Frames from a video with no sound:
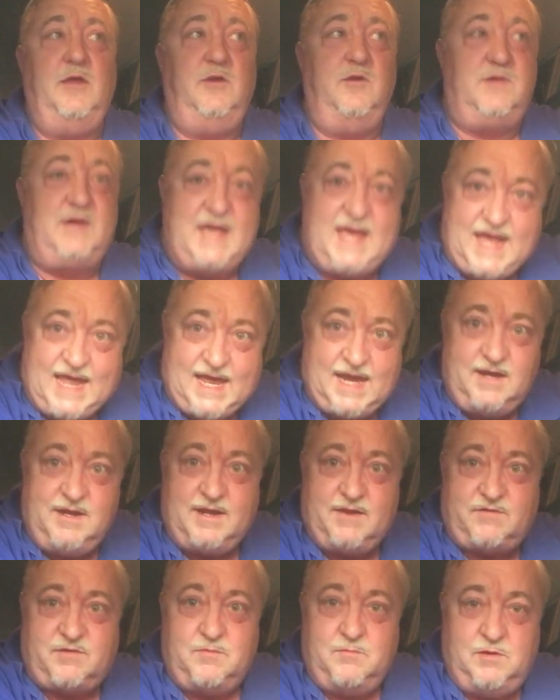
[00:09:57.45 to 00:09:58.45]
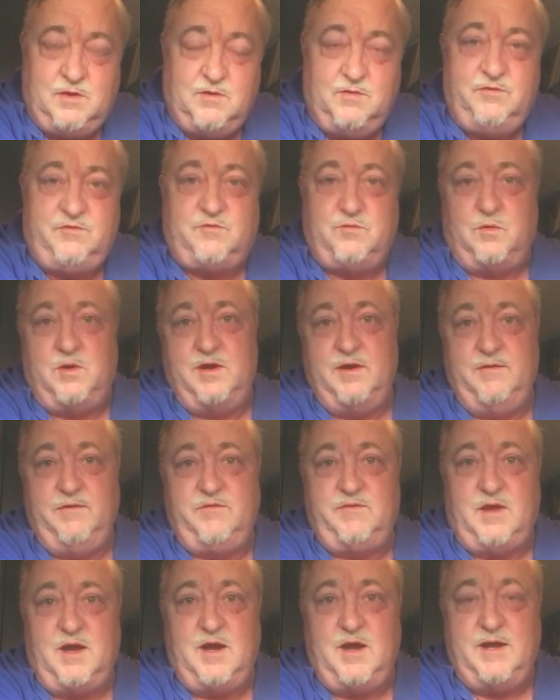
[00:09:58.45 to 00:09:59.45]
You can get some used
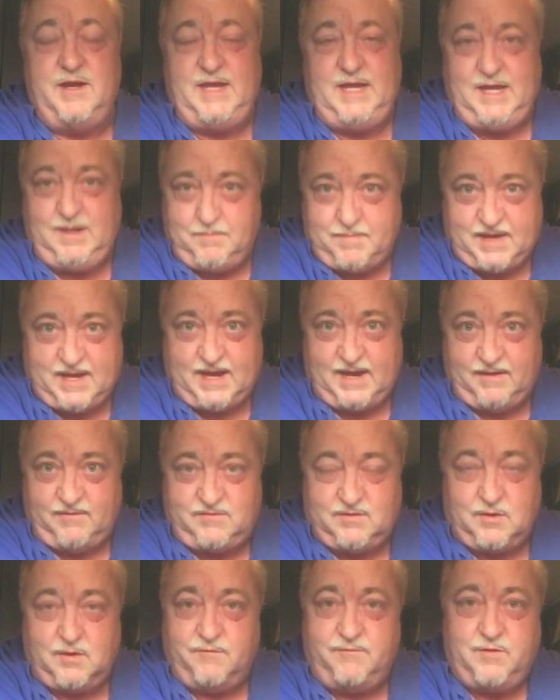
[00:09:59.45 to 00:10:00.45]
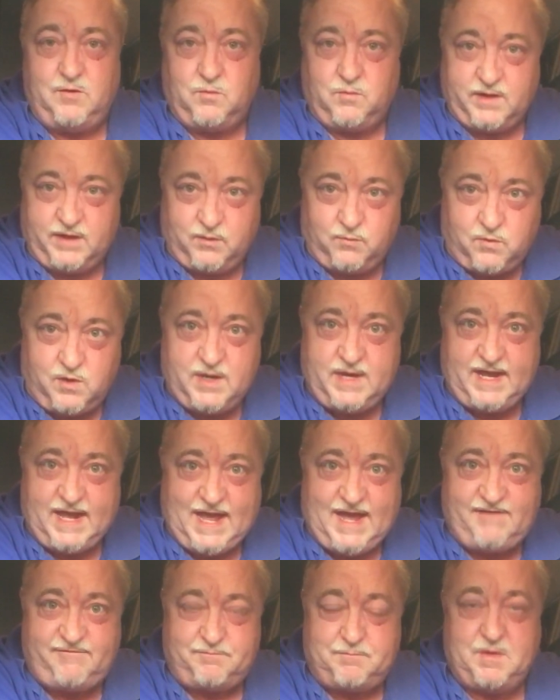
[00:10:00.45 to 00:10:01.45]
ones on eBay. So if you really want a
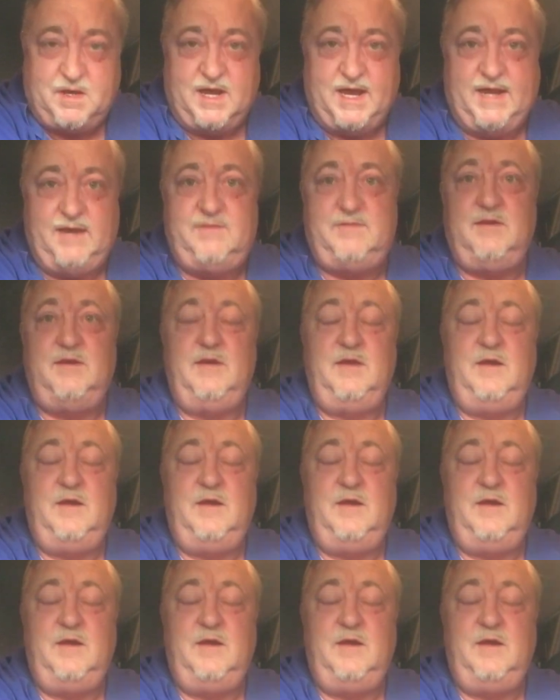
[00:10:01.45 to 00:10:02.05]
Half-Pint